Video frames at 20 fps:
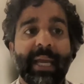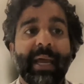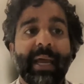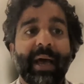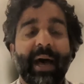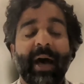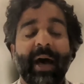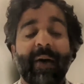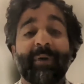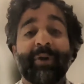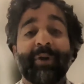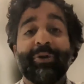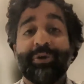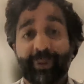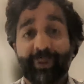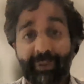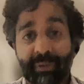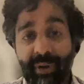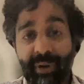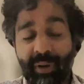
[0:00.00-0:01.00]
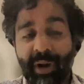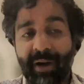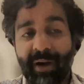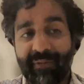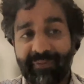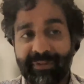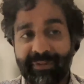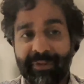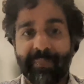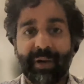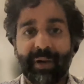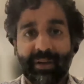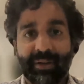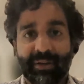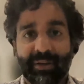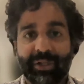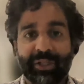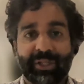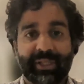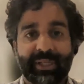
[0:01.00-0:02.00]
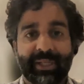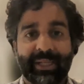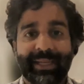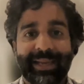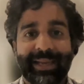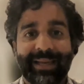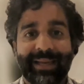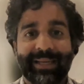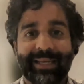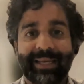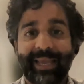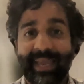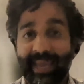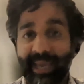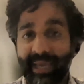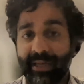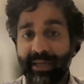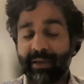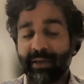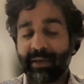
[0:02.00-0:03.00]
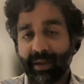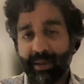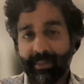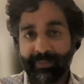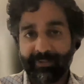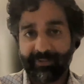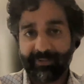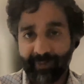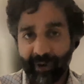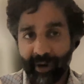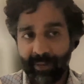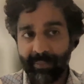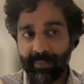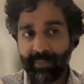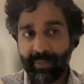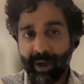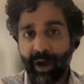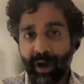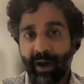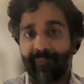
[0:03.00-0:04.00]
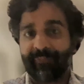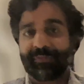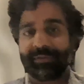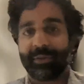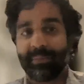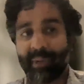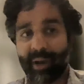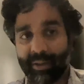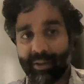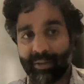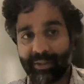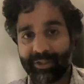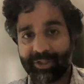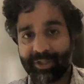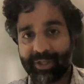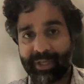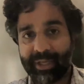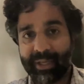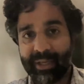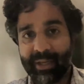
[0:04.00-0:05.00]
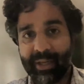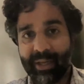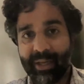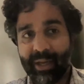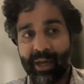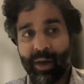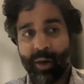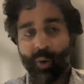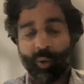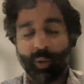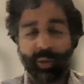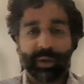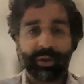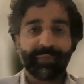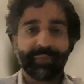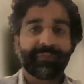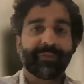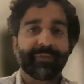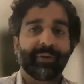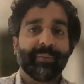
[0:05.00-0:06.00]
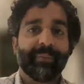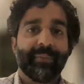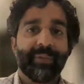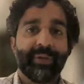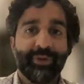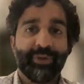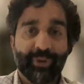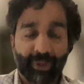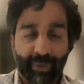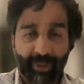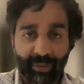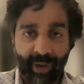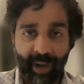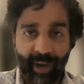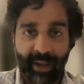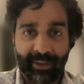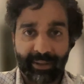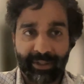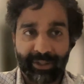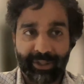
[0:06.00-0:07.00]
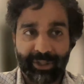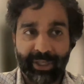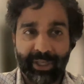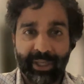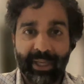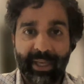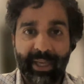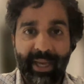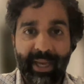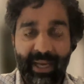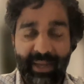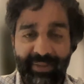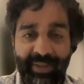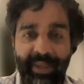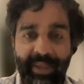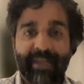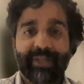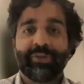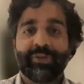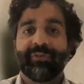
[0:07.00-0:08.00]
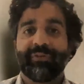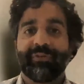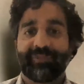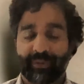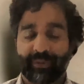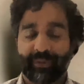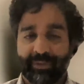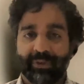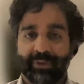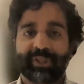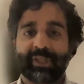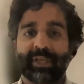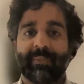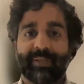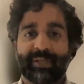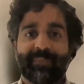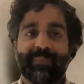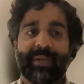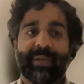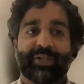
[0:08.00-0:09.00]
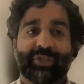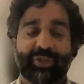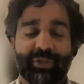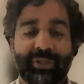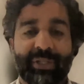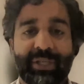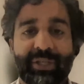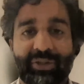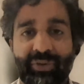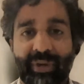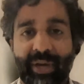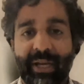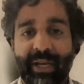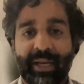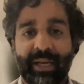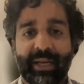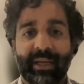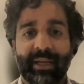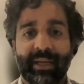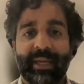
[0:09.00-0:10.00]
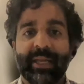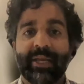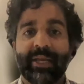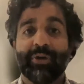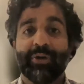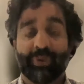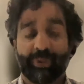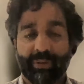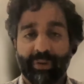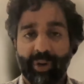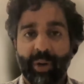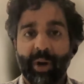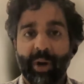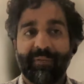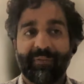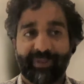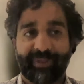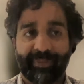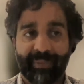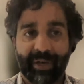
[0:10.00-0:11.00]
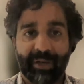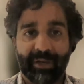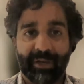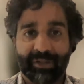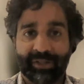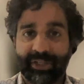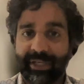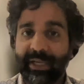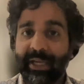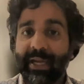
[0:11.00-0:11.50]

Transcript: A neuro-ophthalmologist, again, can come from ophthalmology or from neurology, and they do further subspecialty training in neuro-ophthalmology.